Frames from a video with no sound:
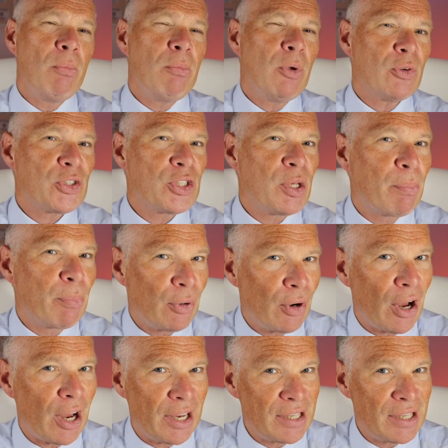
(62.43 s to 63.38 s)
I'm not
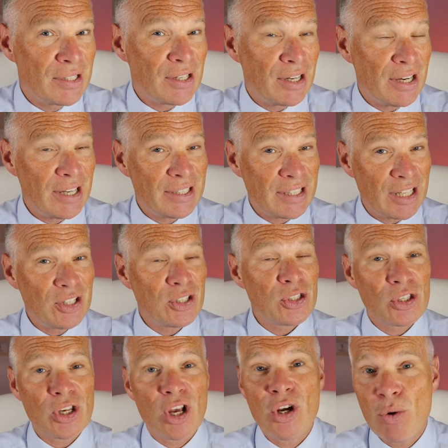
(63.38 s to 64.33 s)
surprised that it did
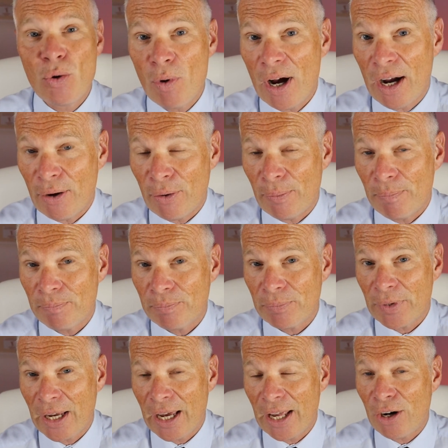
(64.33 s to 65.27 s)
so well.
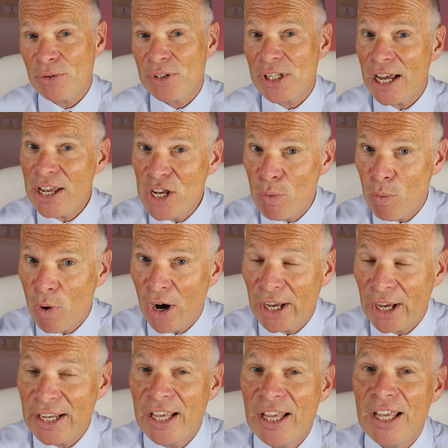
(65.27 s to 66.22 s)
And I'll tell you
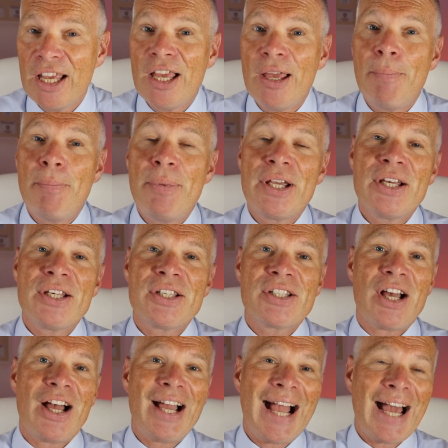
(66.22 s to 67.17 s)
why,
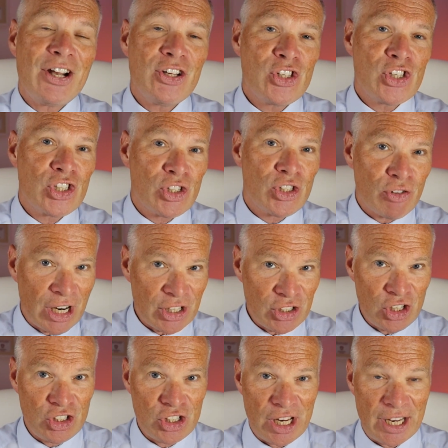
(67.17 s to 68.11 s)
because I had a
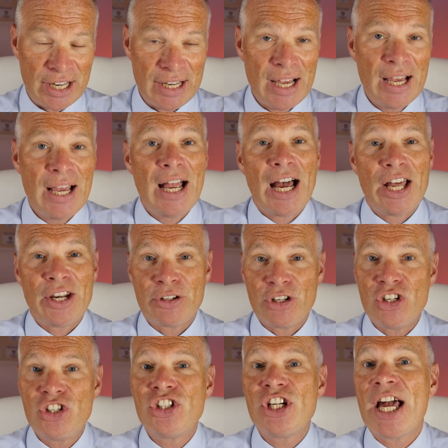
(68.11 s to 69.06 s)
strategy and I'm going
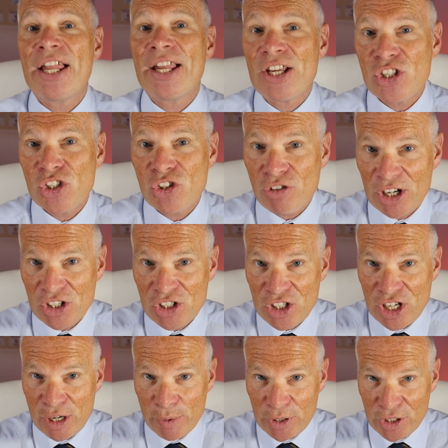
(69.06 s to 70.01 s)
to share that
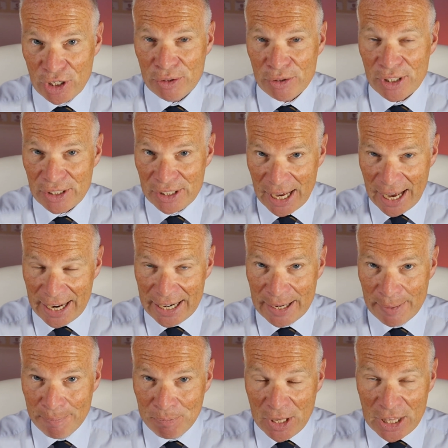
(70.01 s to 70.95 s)
strategy with you
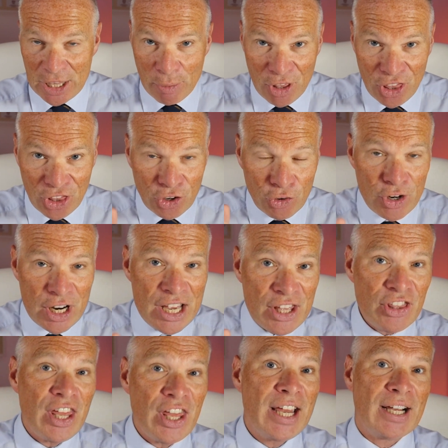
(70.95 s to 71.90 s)
today. There were 3
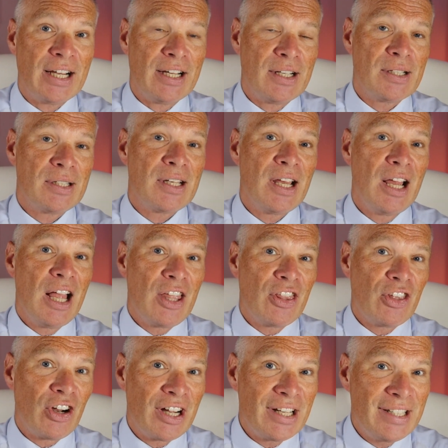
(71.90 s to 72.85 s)
things
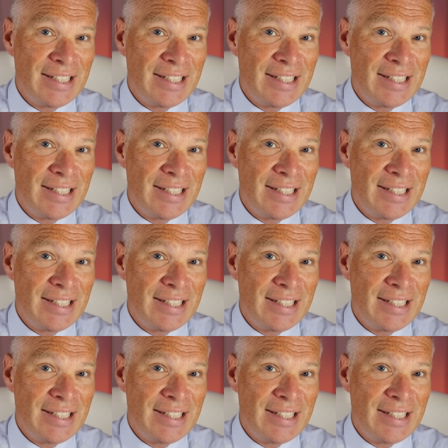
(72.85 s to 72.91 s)
that I